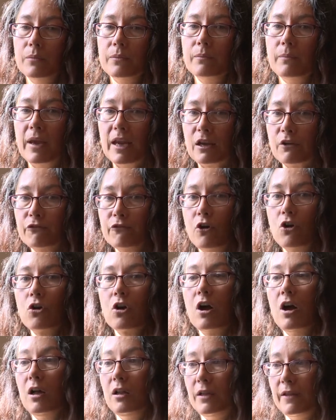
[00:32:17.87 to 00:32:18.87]
make a phone
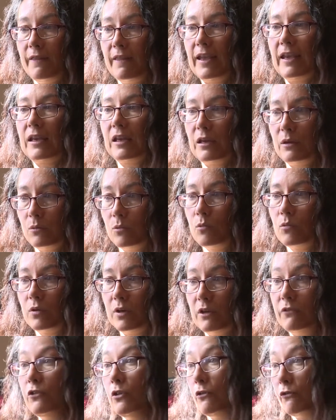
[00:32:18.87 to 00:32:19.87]
call and they can
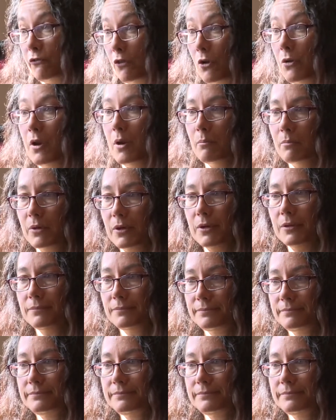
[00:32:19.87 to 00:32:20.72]
give you a phone number.